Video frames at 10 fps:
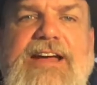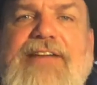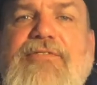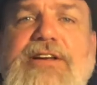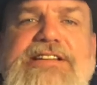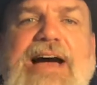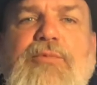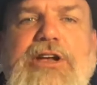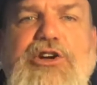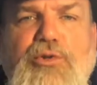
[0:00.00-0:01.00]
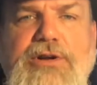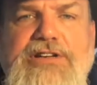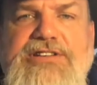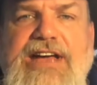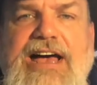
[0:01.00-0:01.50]
Every time we
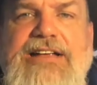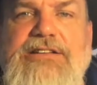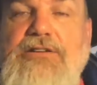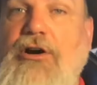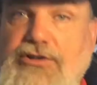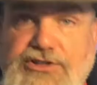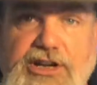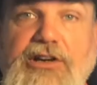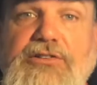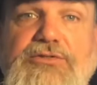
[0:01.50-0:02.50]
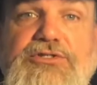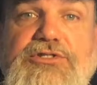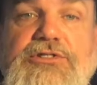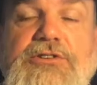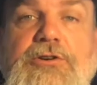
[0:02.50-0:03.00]
criticize
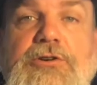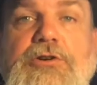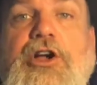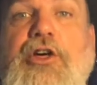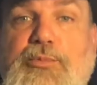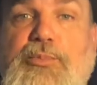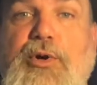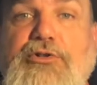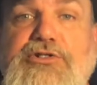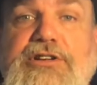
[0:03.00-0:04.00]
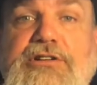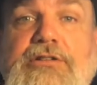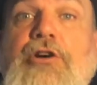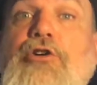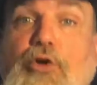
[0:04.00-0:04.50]
ourselves, another person,
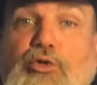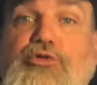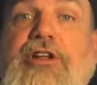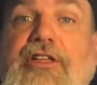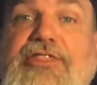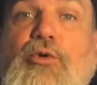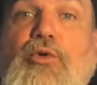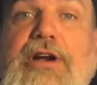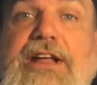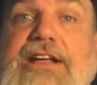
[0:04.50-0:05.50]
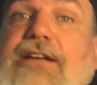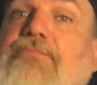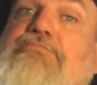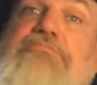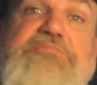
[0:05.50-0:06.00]
those in authority,
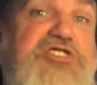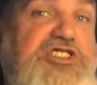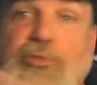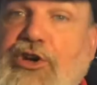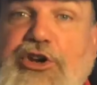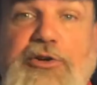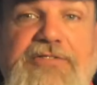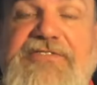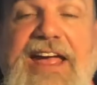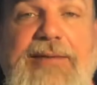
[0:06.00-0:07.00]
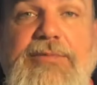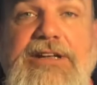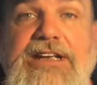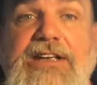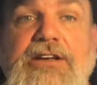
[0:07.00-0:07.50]
someone in your
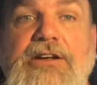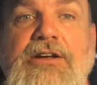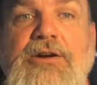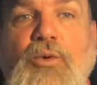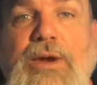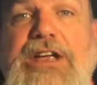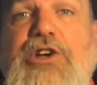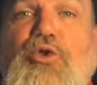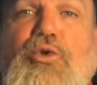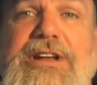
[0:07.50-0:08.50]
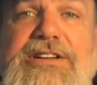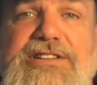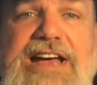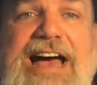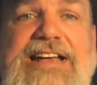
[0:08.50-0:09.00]
family, we
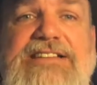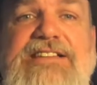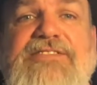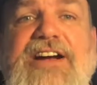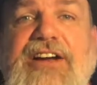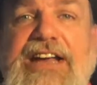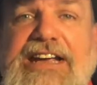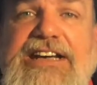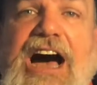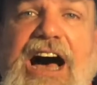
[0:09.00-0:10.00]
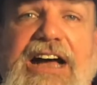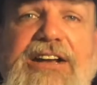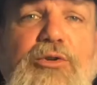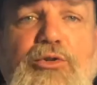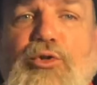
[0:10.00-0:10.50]
criticize the very
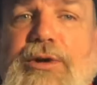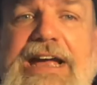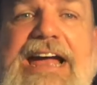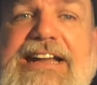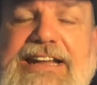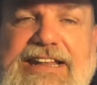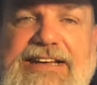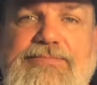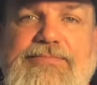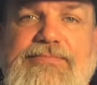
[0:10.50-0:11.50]
God who created them.